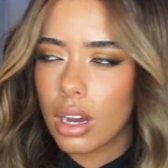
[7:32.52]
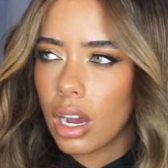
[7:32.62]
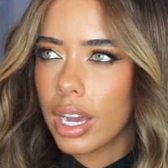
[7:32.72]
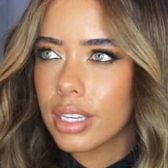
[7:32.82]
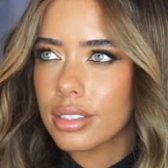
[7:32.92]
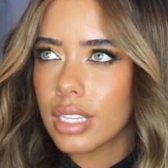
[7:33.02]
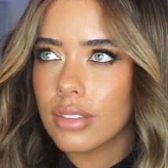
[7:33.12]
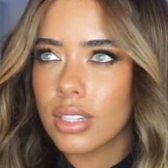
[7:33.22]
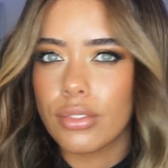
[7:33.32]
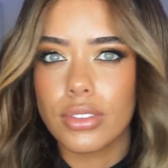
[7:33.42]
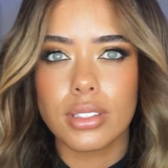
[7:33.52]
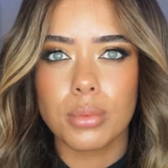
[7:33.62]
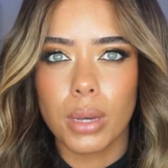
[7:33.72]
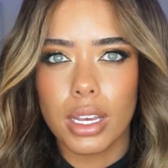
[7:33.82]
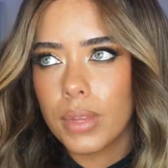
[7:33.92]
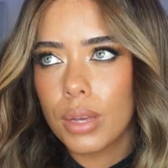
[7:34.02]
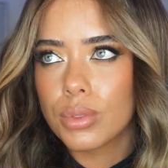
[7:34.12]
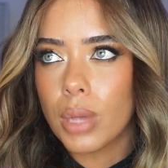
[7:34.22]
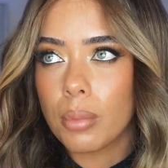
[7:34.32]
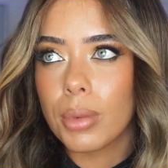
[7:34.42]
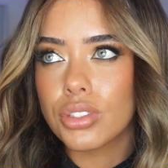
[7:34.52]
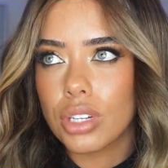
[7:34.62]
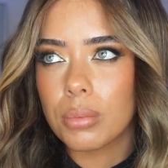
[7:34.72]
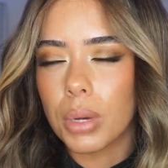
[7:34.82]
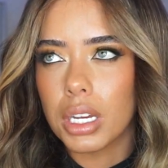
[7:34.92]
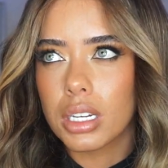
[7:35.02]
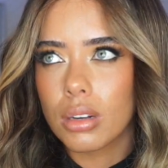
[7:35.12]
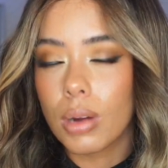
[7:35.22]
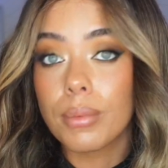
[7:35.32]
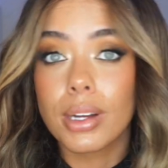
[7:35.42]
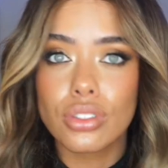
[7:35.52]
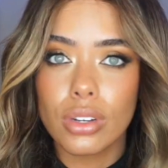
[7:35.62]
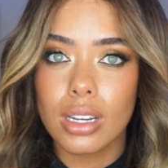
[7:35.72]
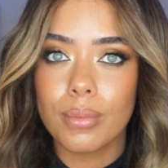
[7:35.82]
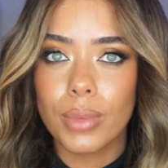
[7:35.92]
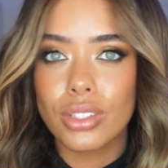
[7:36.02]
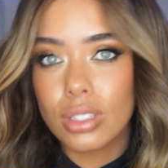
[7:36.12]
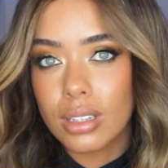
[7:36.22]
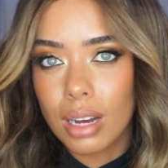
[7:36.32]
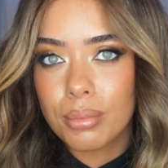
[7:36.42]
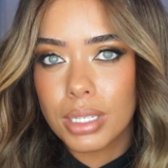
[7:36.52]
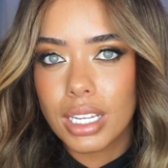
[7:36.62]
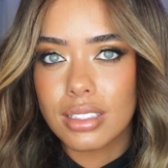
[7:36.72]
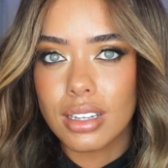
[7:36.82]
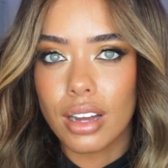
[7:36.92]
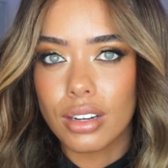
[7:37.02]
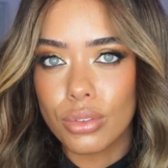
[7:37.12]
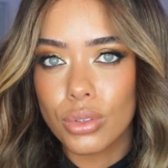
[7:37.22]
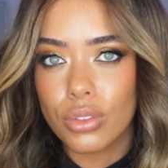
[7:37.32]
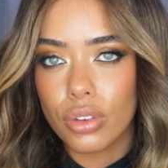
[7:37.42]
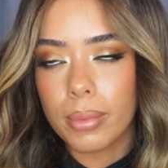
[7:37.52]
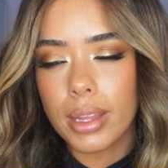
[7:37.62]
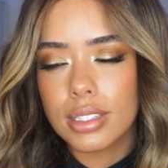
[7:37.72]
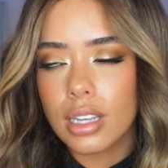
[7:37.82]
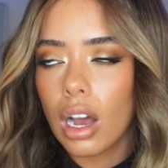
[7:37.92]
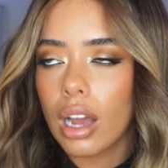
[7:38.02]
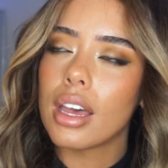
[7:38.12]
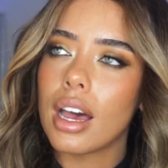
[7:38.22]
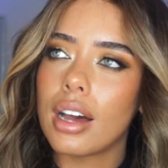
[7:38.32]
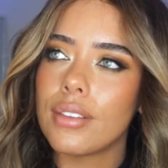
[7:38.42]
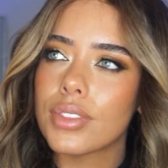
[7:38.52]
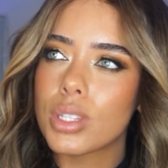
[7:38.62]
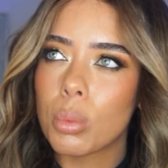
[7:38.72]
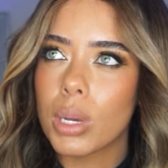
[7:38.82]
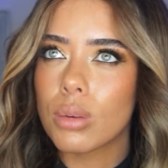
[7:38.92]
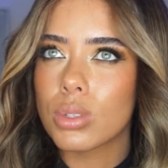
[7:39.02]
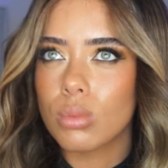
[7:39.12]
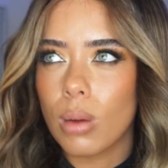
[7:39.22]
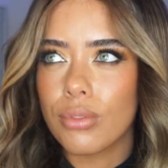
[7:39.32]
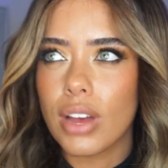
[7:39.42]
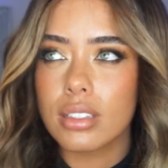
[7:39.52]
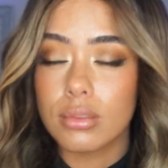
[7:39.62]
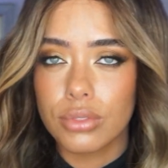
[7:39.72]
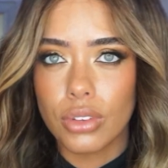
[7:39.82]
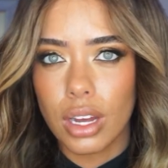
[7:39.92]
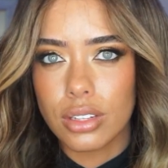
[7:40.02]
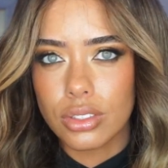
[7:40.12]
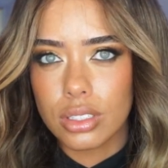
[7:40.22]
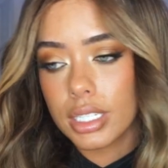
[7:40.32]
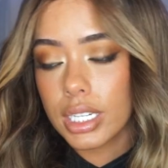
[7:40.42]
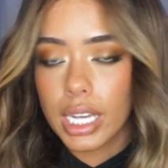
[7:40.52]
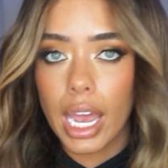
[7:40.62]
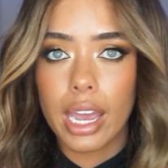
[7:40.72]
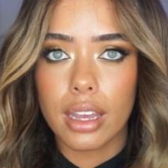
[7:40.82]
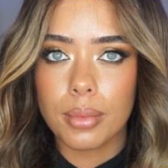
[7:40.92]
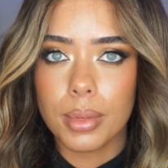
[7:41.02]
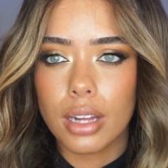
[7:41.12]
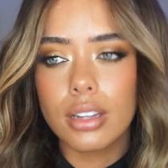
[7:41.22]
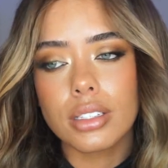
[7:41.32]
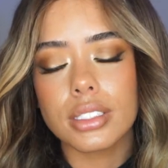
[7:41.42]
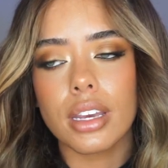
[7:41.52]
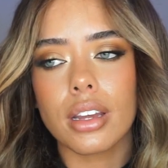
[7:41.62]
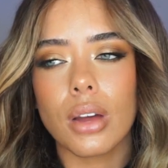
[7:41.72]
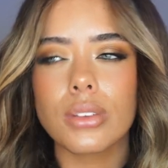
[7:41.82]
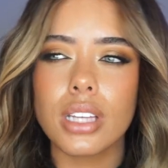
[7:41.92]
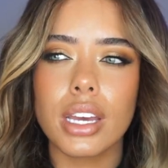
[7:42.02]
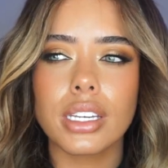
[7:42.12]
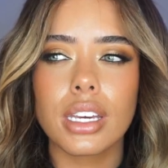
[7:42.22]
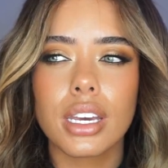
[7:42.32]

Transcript: I saved up this wig. It was like my dream wig, like my dream company to kind of order from at the time, and the wig was 1,400, and it came, and I looked at it and I was like,